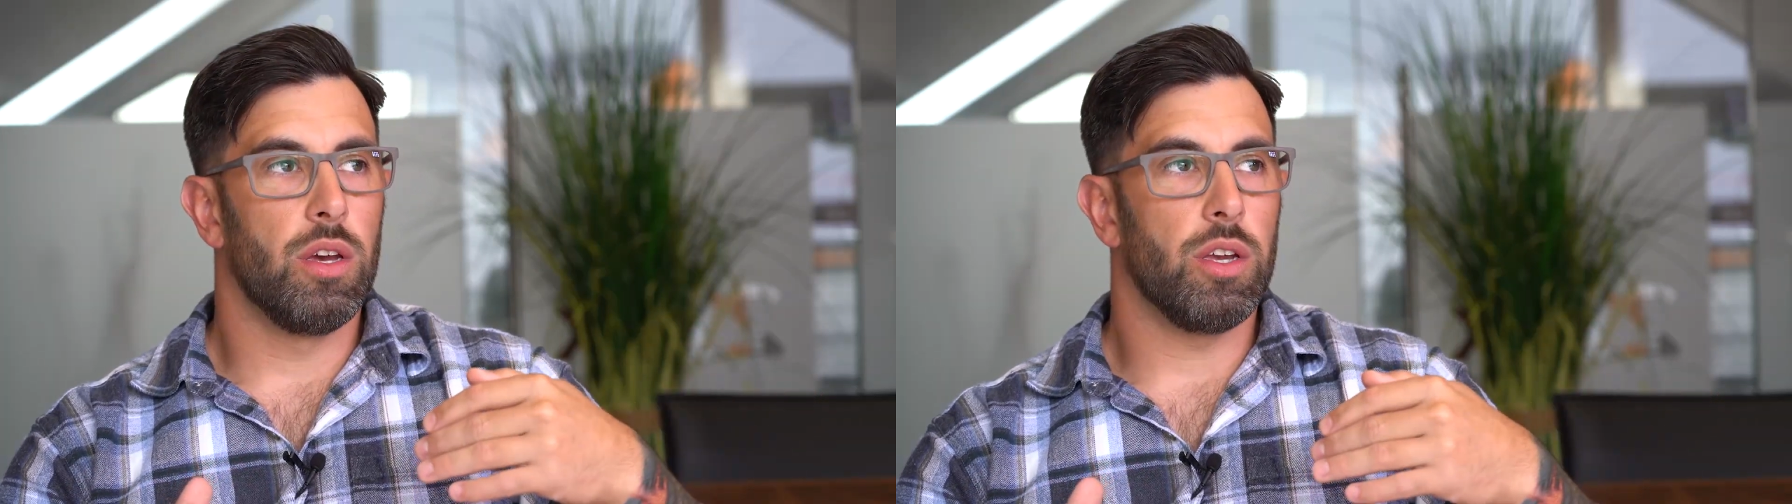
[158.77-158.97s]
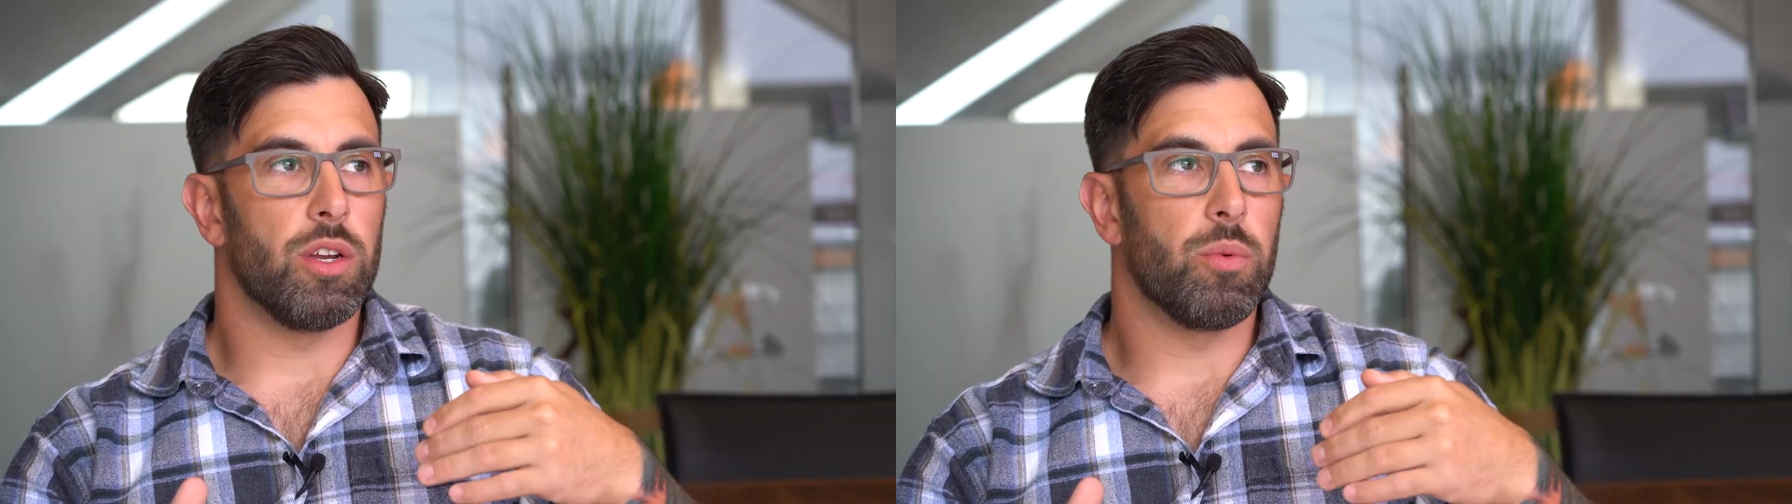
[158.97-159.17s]

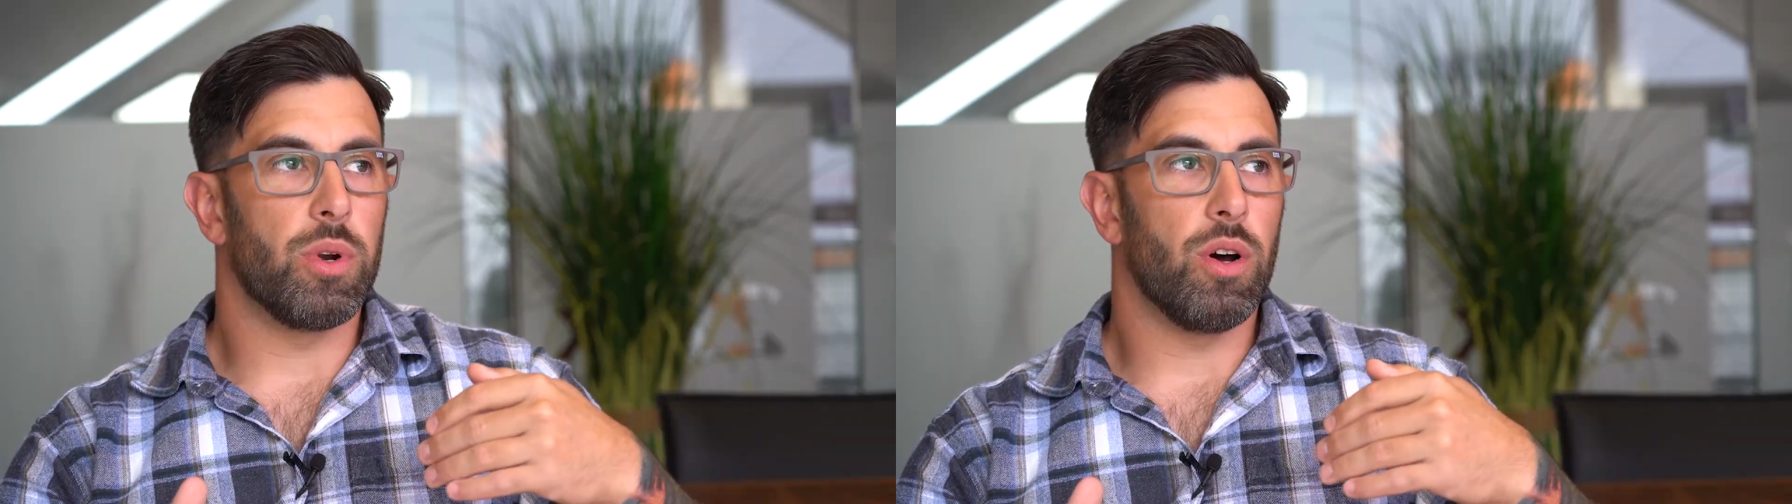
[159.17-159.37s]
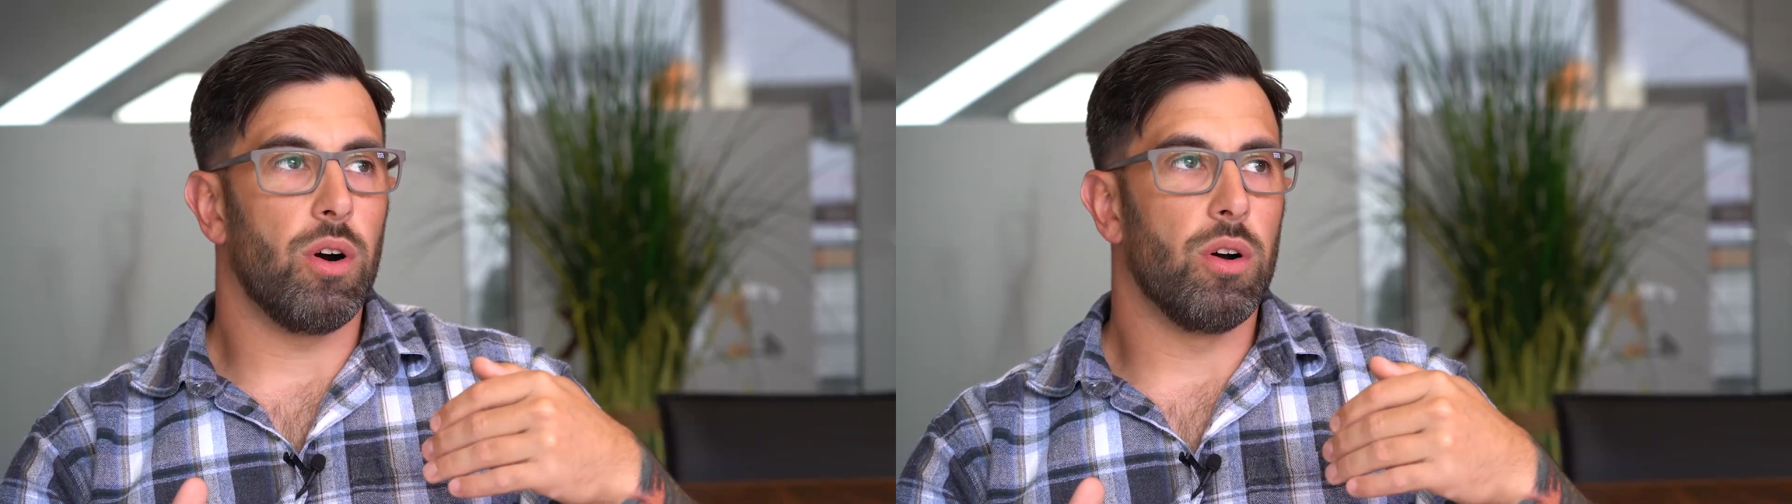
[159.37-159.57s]
you know,
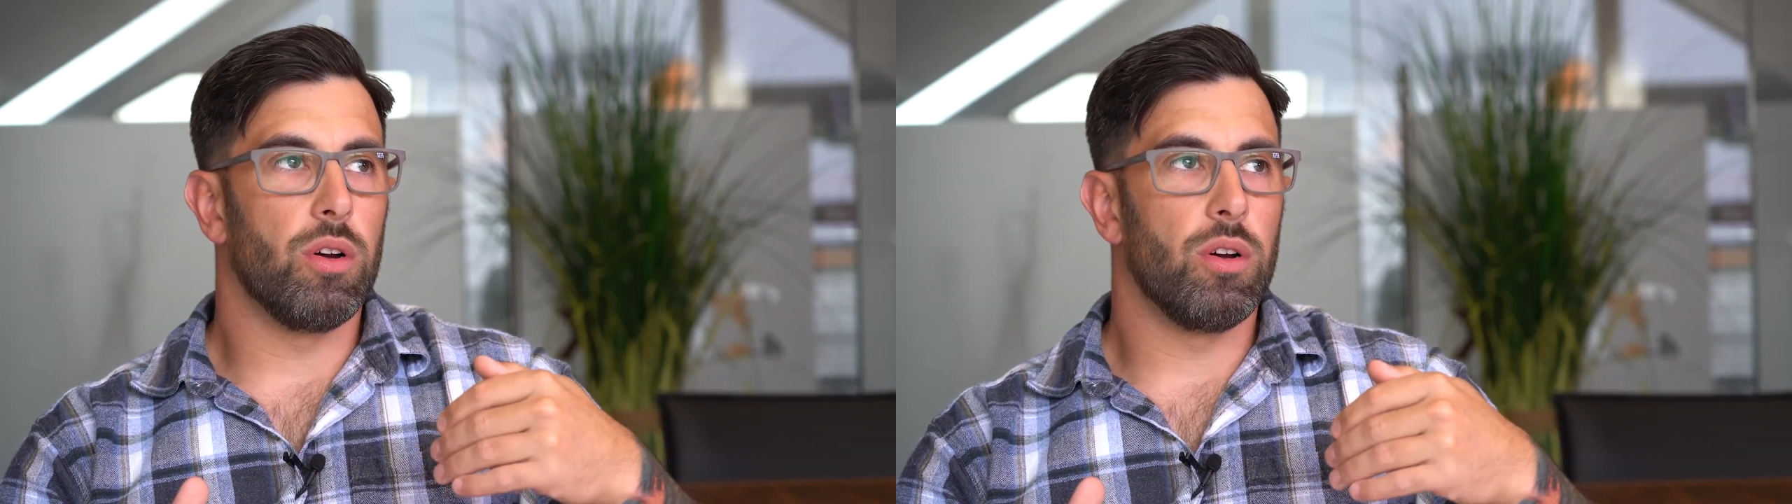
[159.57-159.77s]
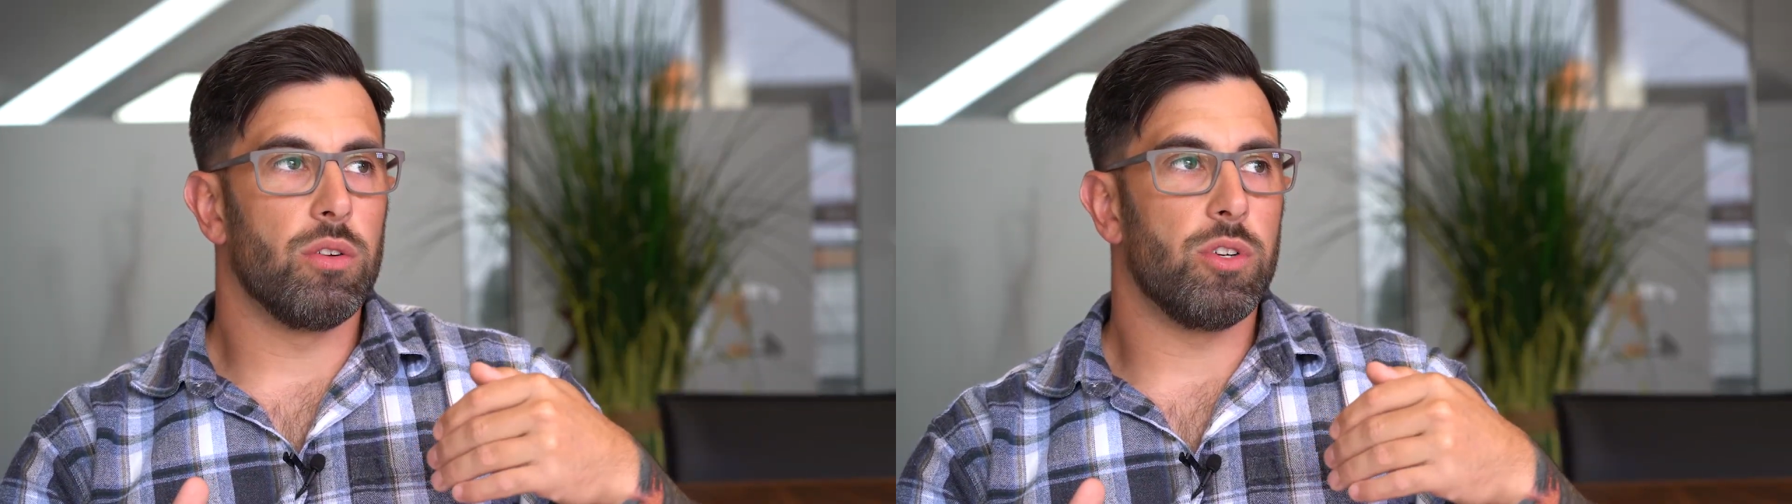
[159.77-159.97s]
we're not
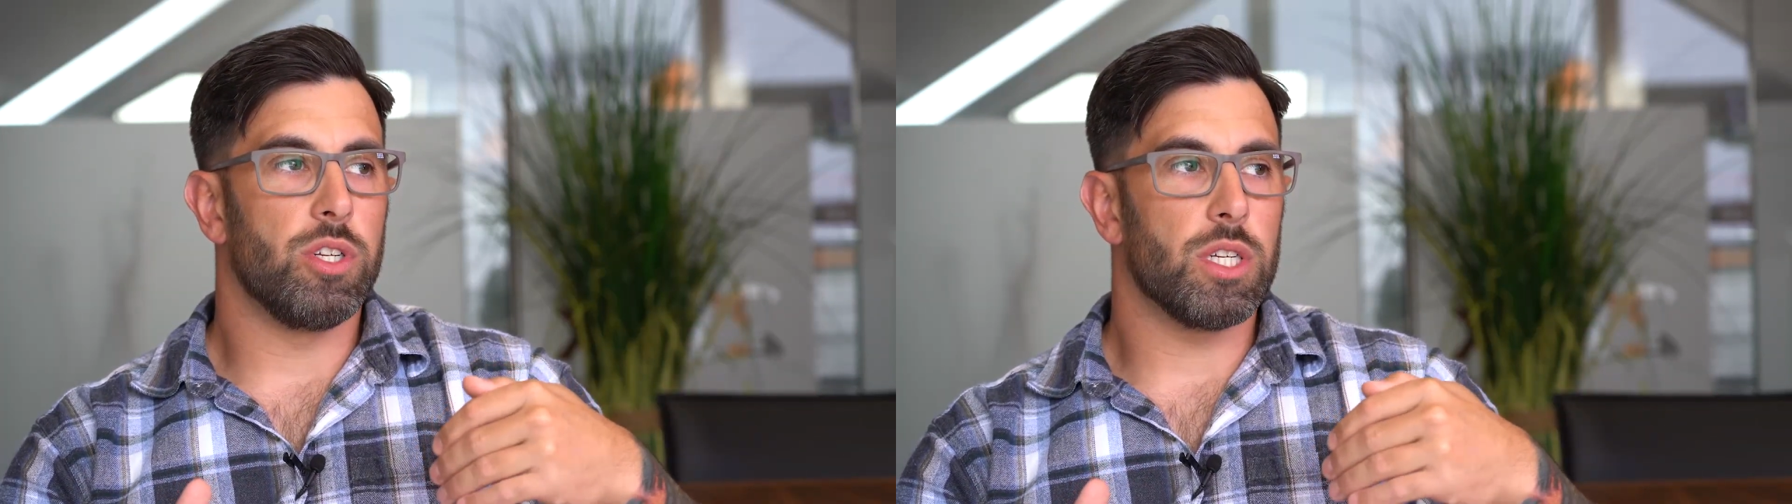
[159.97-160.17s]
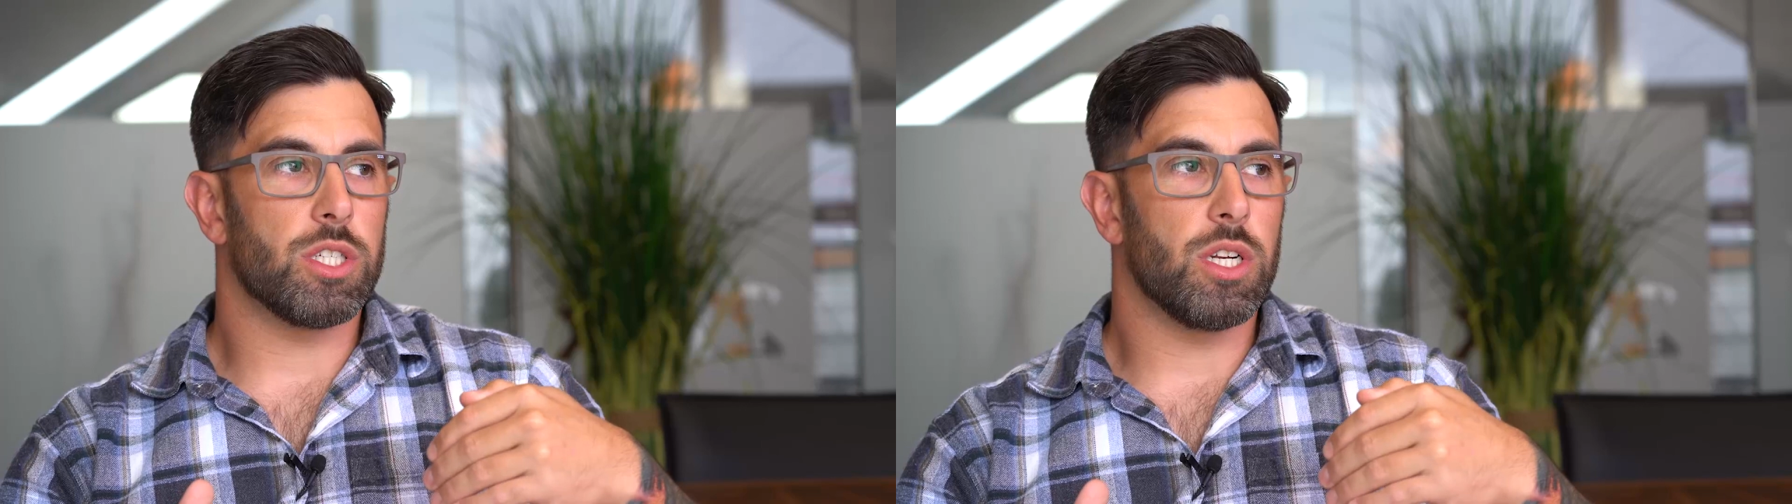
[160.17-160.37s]

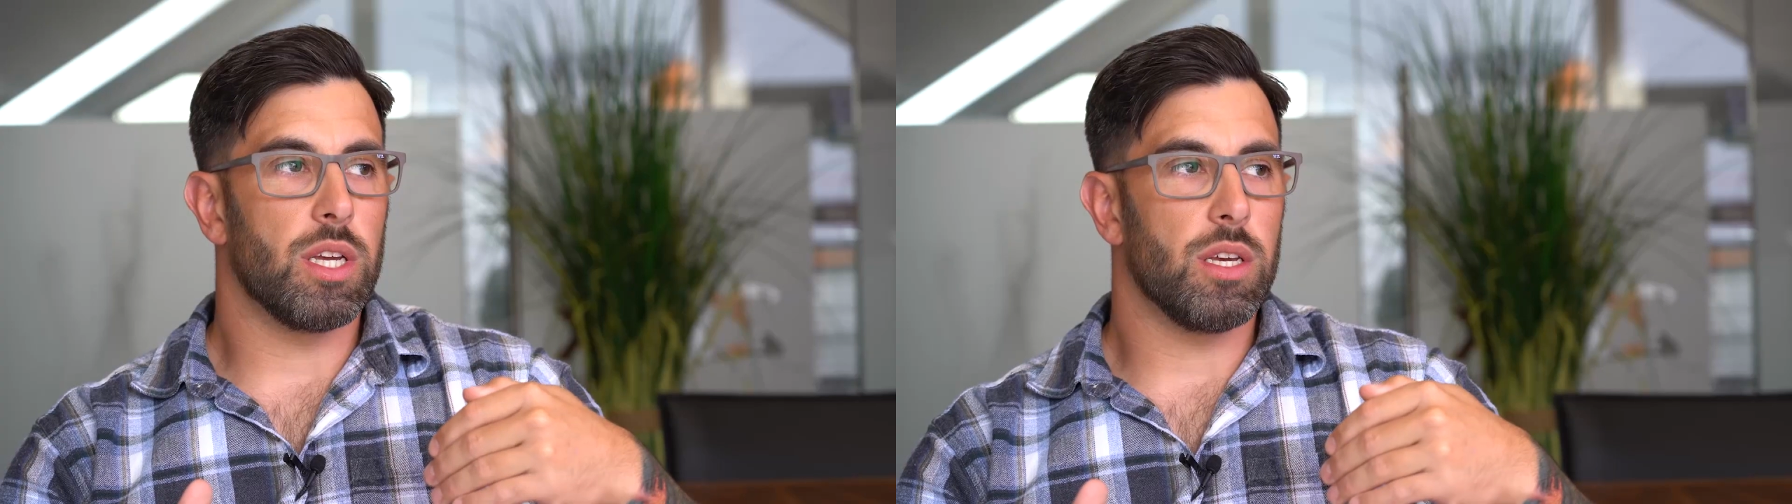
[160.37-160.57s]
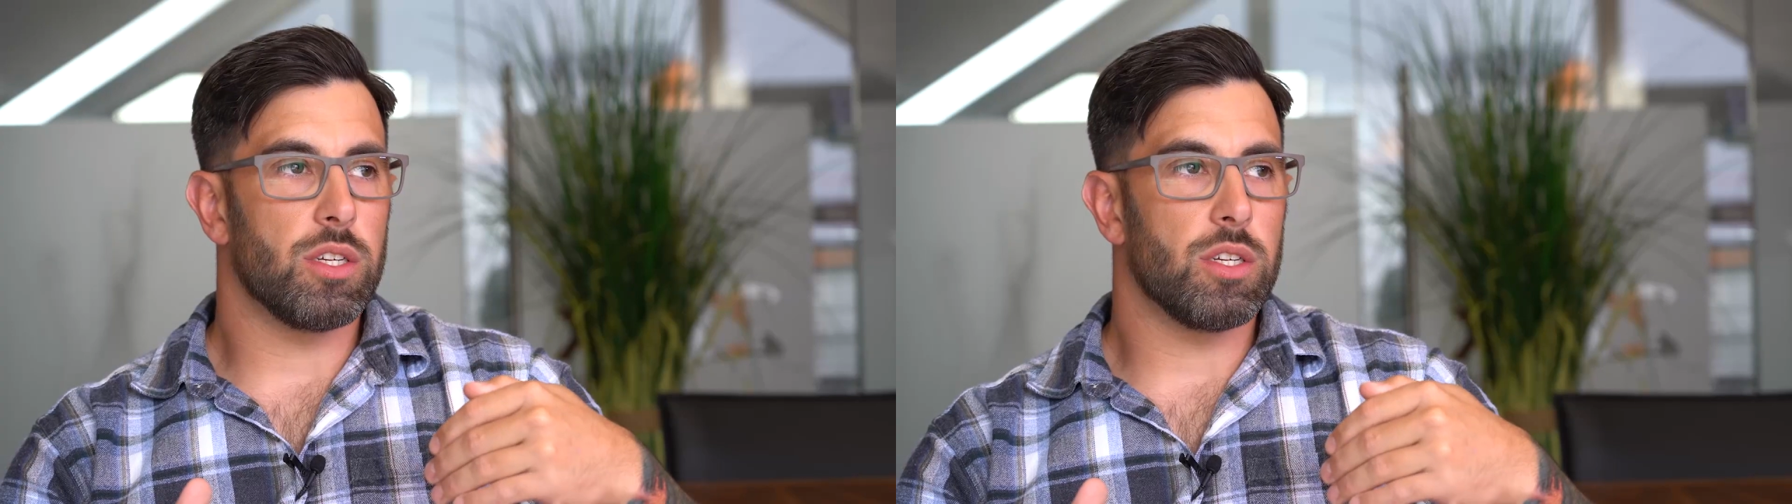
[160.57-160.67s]
traditionally